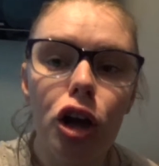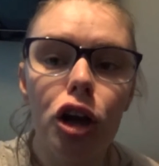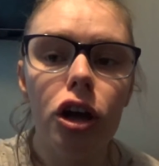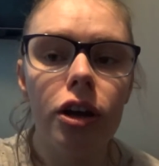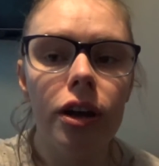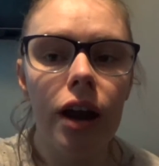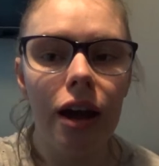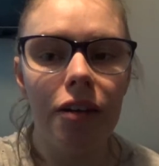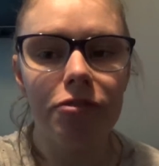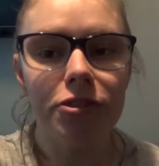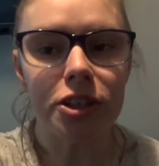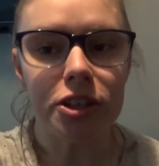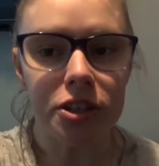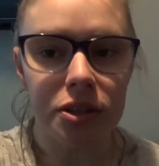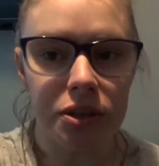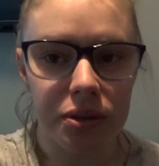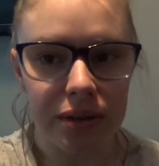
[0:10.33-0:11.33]
Good
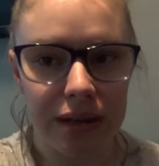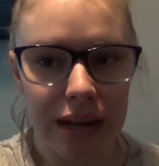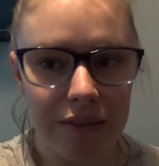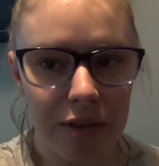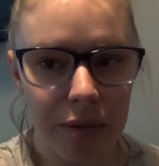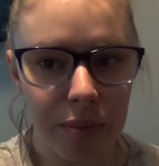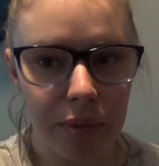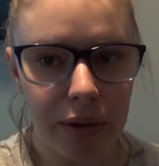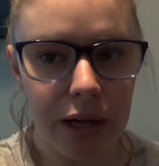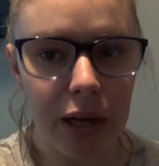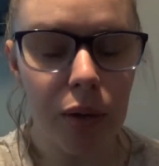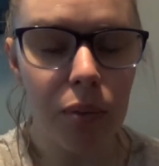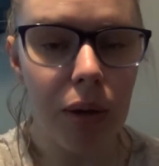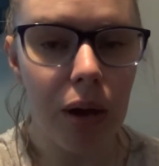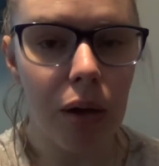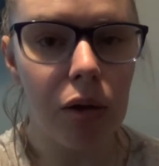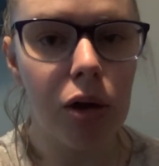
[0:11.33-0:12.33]
afternoon everybody,
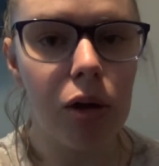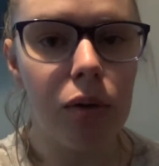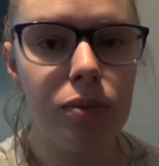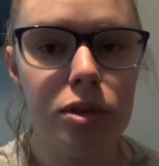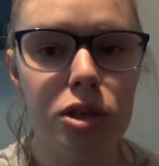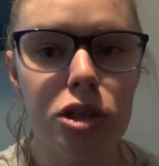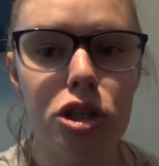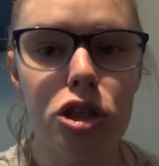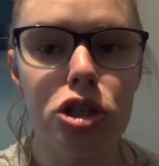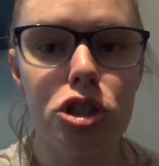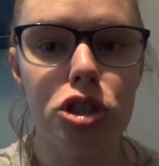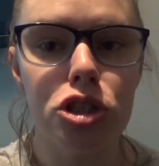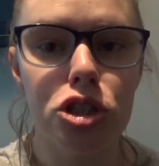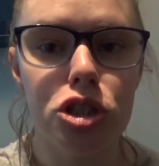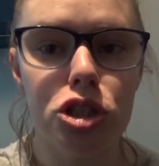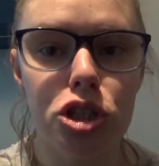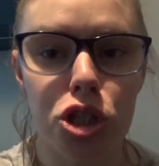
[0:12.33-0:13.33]
welcome to
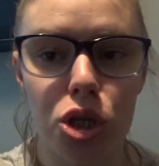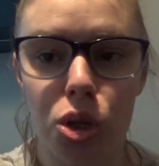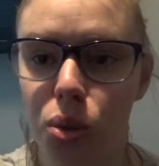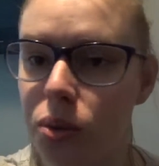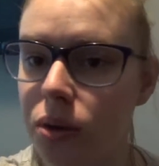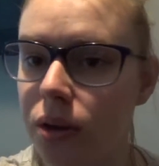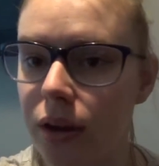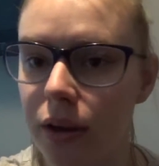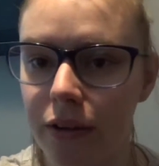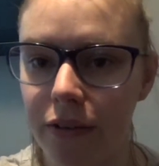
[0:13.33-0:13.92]
June